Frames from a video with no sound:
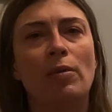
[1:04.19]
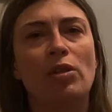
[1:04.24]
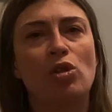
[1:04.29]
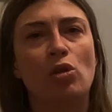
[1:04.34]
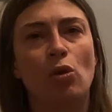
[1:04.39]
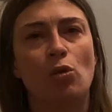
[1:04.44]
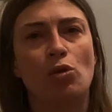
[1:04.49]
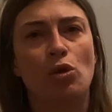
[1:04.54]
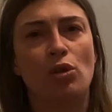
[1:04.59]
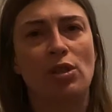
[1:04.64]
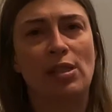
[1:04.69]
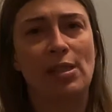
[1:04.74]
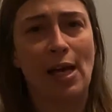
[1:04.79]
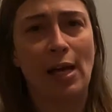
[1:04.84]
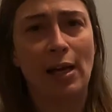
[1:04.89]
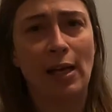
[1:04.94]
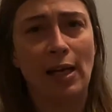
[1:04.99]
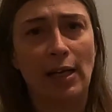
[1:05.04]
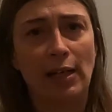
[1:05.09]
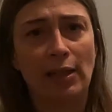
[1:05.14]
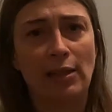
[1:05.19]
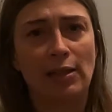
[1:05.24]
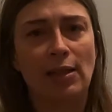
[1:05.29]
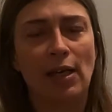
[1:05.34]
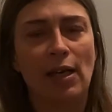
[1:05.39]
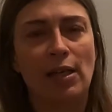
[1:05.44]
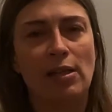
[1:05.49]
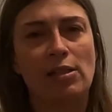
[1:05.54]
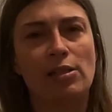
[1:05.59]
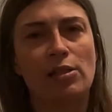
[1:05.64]
social settings.
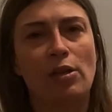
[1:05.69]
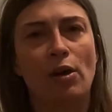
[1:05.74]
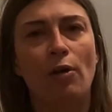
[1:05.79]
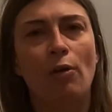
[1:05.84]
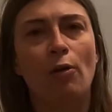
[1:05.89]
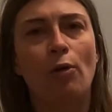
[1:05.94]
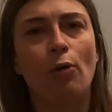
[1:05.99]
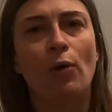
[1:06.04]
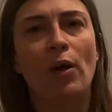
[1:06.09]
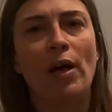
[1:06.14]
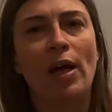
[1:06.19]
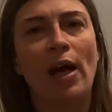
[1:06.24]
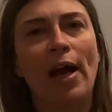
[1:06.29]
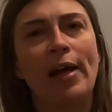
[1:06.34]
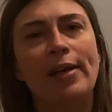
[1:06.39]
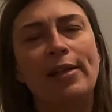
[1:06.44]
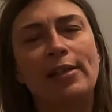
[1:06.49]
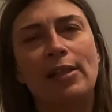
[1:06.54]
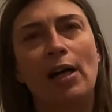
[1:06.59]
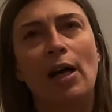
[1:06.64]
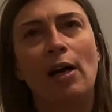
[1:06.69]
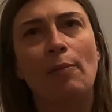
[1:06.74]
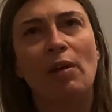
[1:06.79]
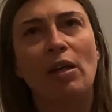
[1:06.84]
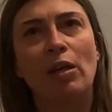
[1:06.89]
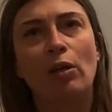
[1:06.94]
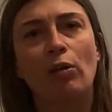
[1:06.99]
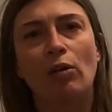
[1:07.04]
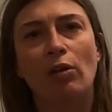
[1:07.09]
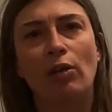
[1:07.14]
And so anytime
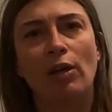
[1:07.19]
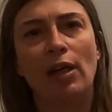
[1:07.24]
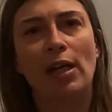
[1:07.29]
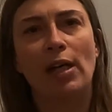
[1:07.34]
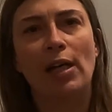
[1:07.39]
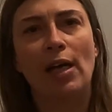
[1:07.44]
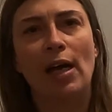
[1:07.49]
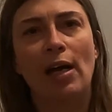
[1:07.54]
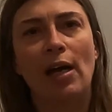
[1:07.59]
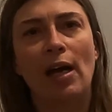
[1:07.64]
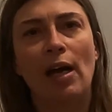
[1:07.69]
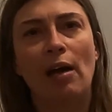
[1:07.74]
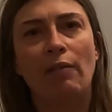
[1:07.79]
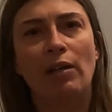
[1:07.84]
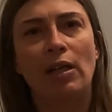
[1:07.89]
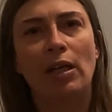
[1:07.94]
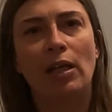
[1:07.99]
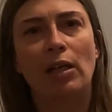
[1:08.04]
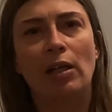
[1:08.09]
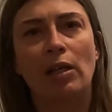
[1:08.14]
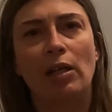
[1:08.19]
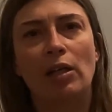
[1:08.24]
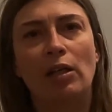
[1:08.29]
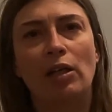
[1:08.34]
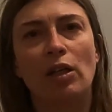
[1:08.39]
that you're looking at having,